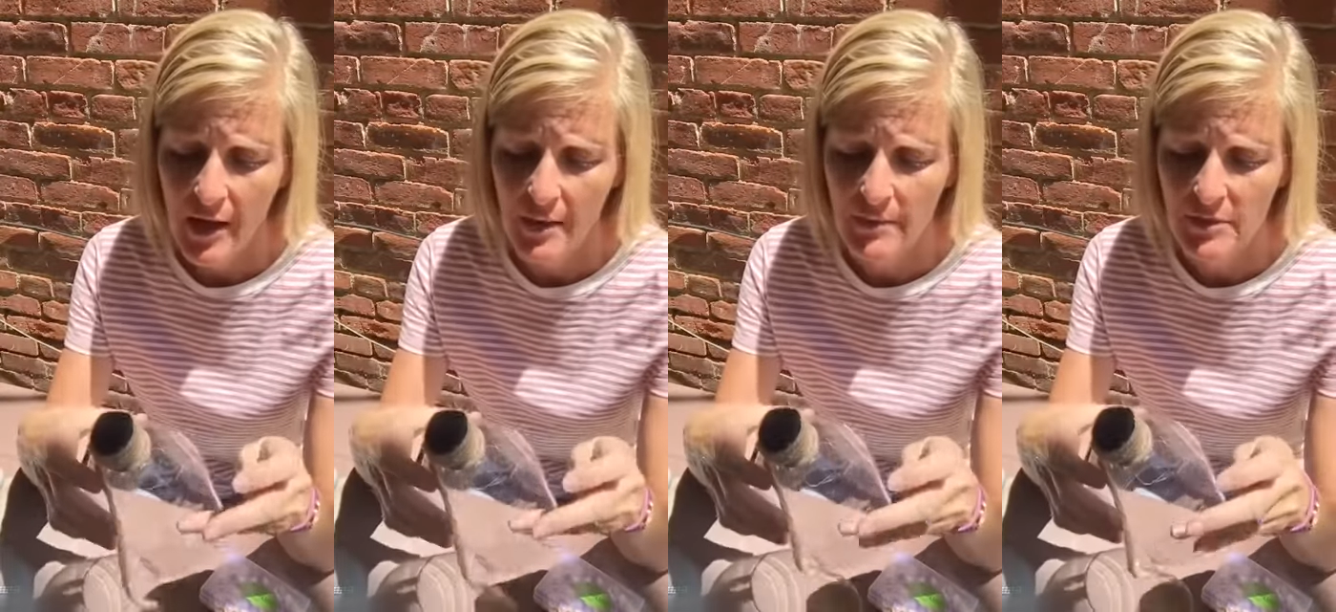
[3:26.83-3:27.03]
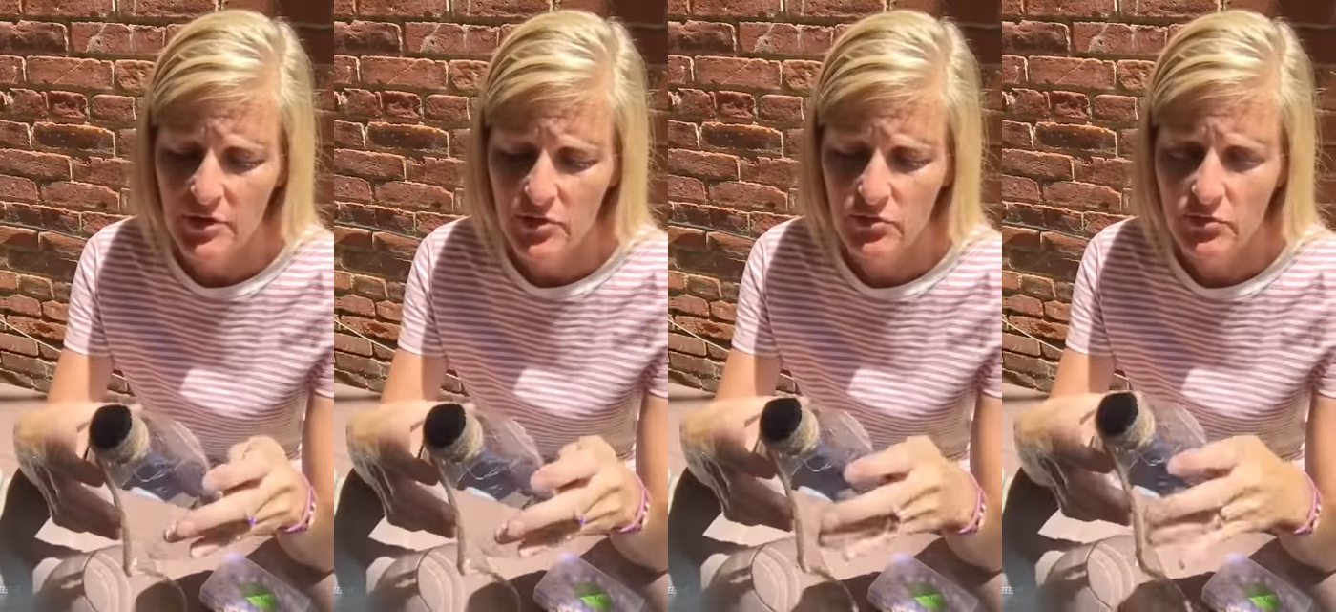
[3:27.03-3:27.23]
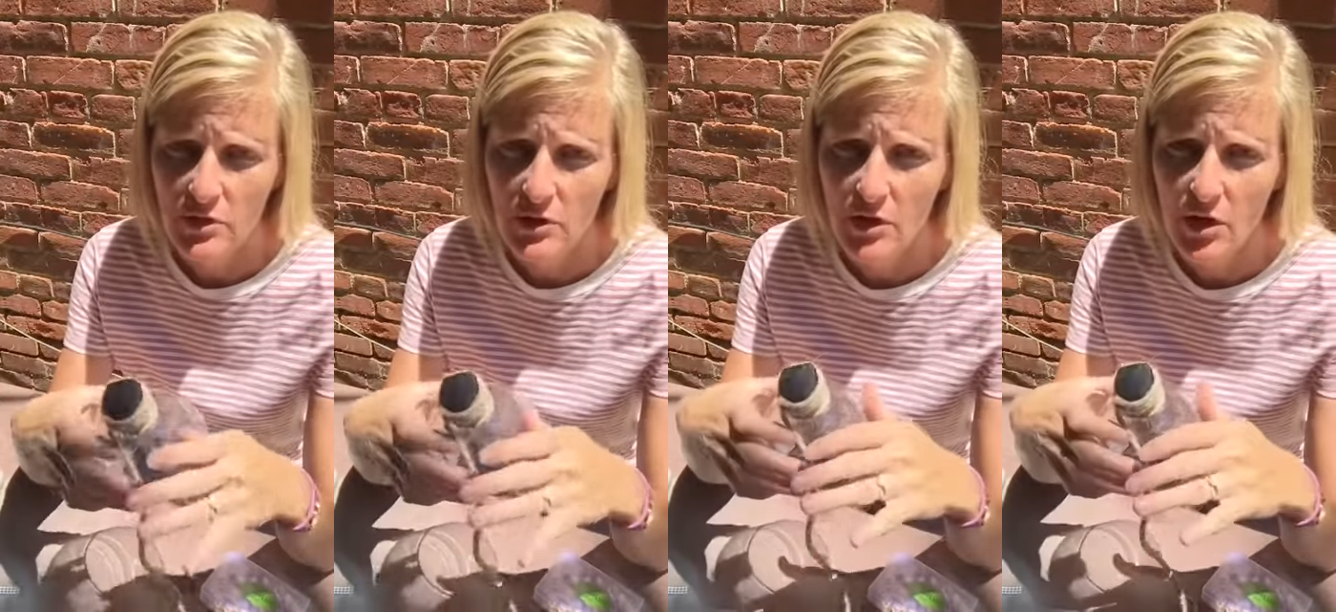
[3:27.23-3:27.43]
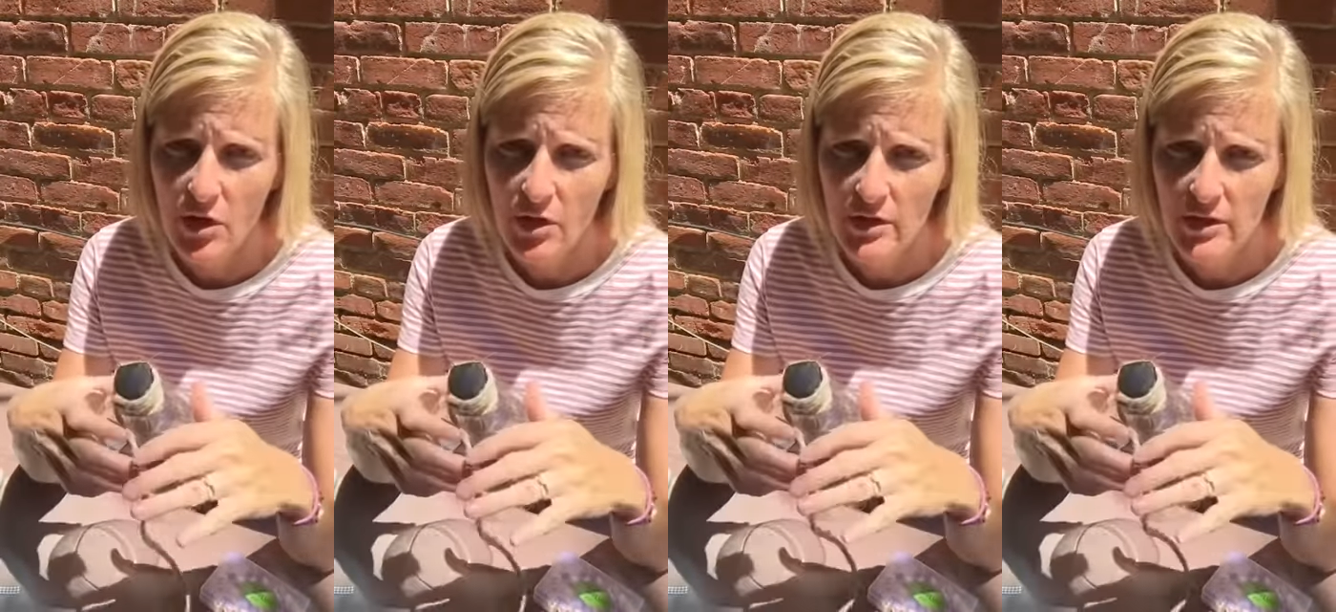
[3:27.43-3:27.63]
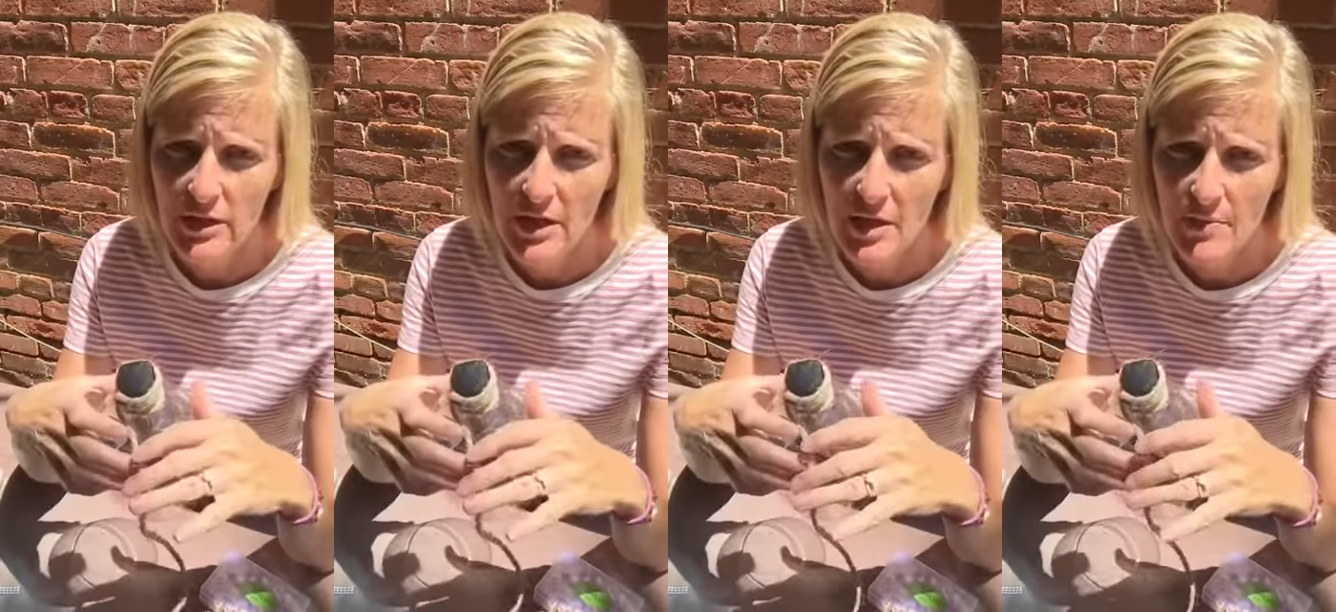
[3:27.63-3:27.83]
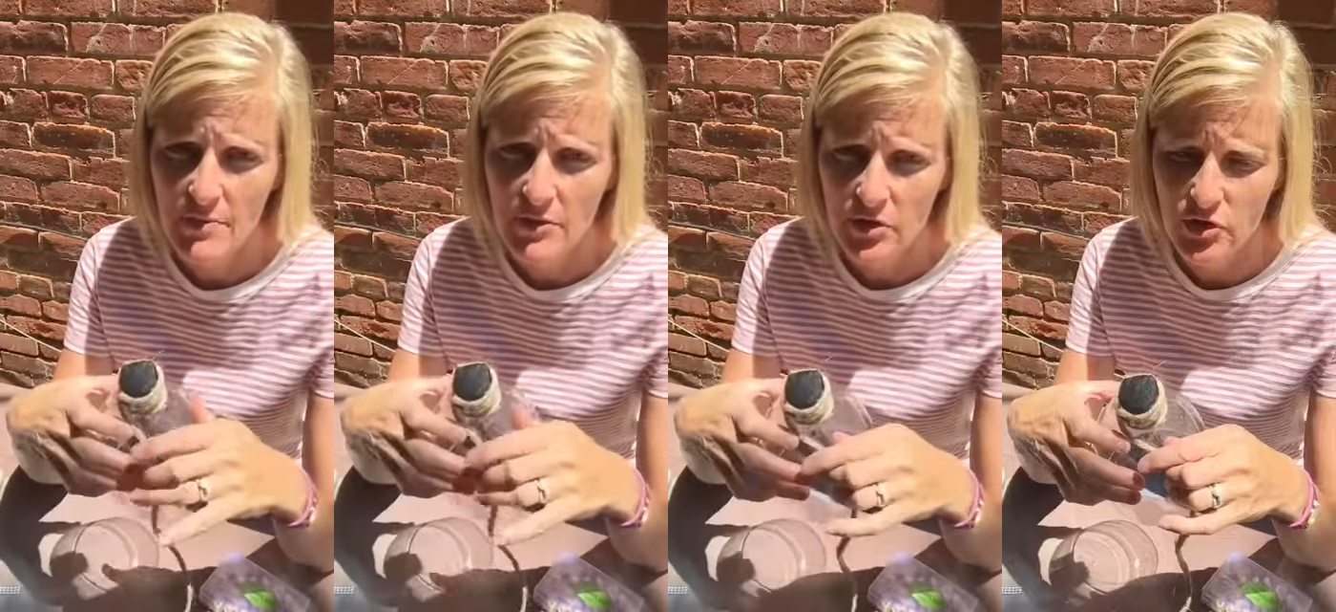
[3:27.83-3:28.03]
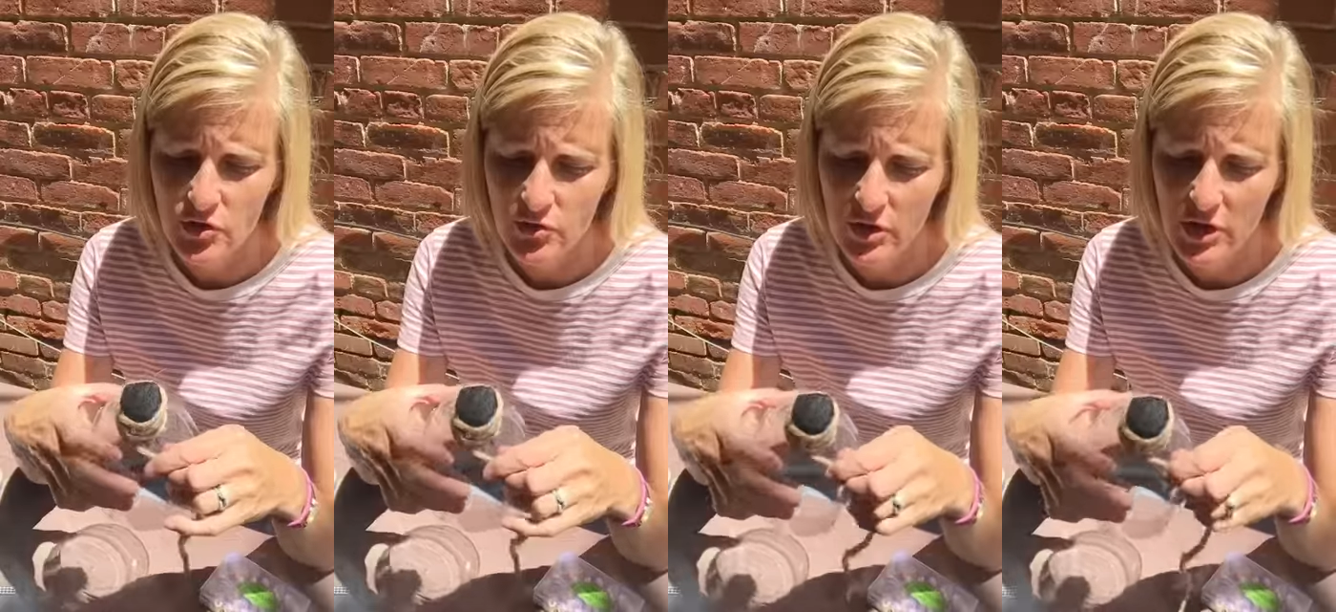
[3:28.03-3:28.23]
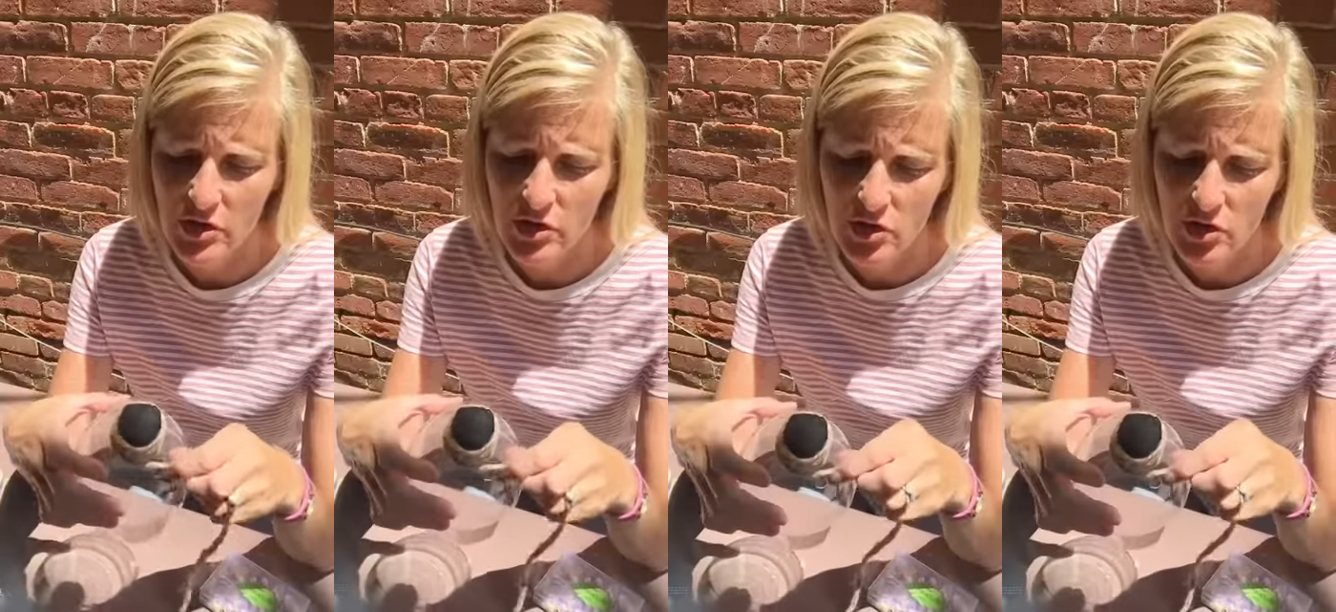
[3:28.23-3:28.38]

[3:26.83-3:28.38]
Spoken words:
It's really hard to keep it straight